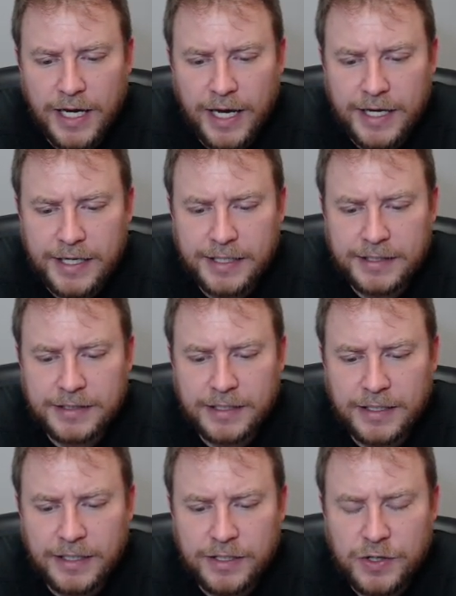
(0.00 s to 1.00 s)
and
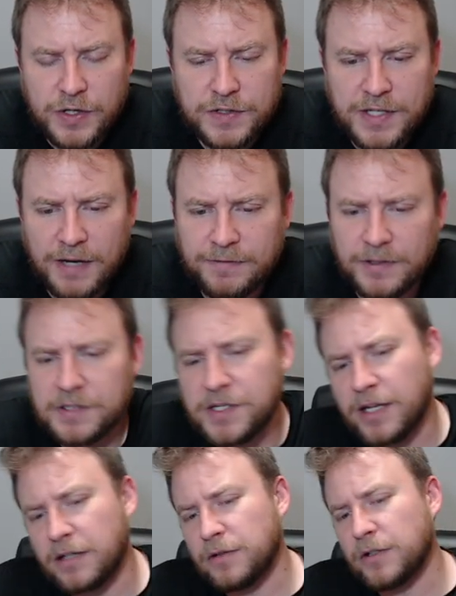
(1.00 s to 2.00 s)
you can definitely
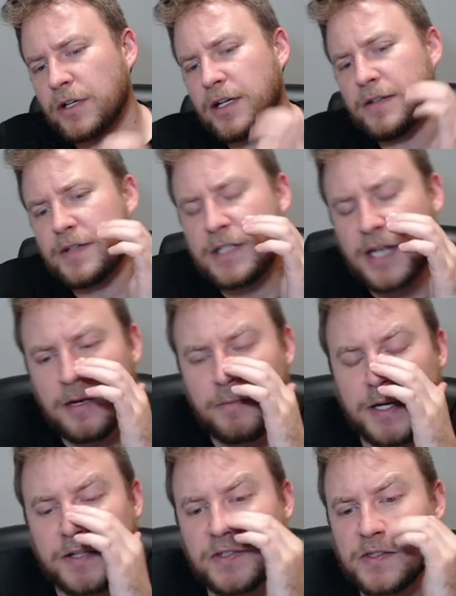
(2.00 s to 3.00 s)
take a look in the
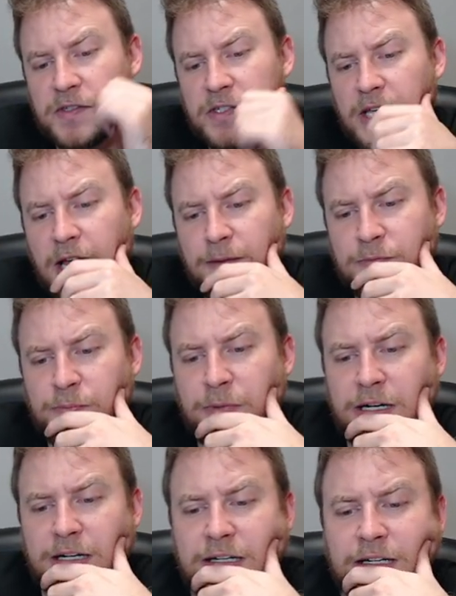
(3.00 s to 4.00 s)
database and see games
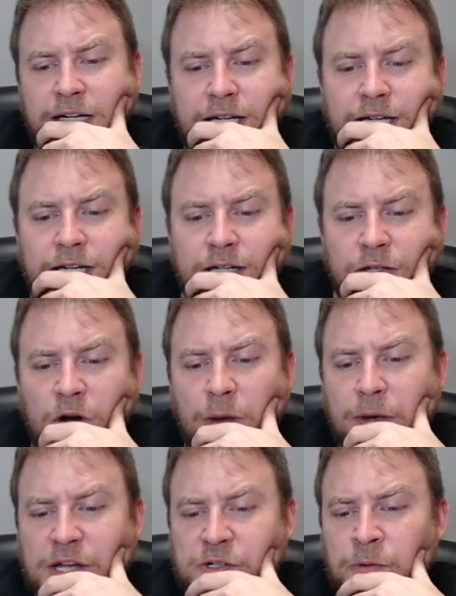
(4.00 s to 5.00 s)
by
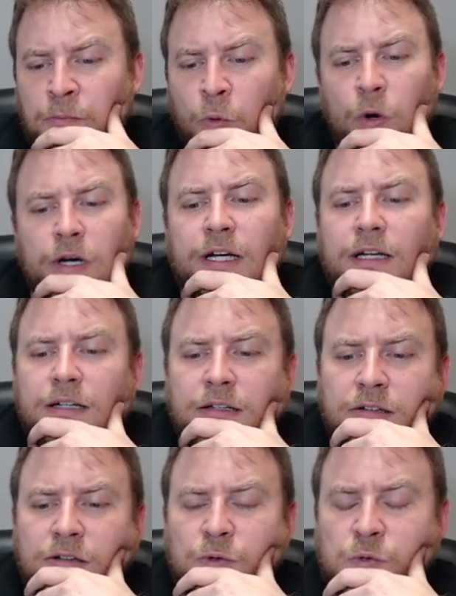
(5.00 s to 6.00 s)
Grandmaster Bortnyk,
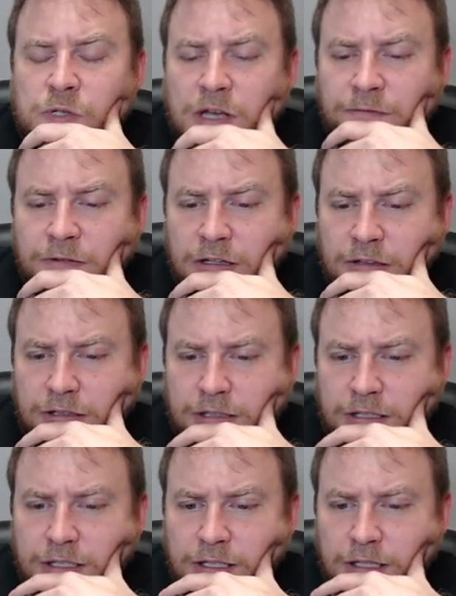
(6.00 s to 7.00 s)
who's
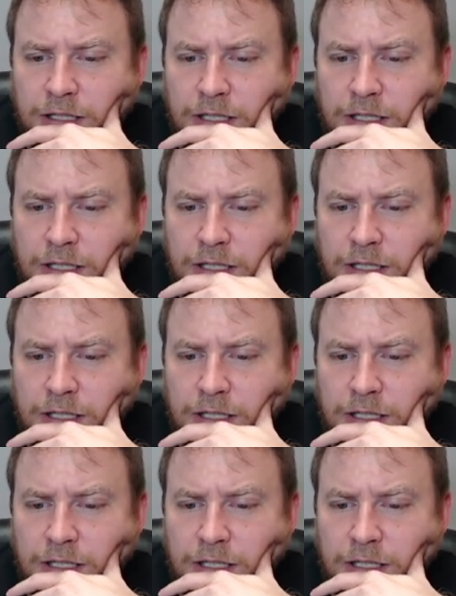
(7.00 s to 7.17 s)
definitely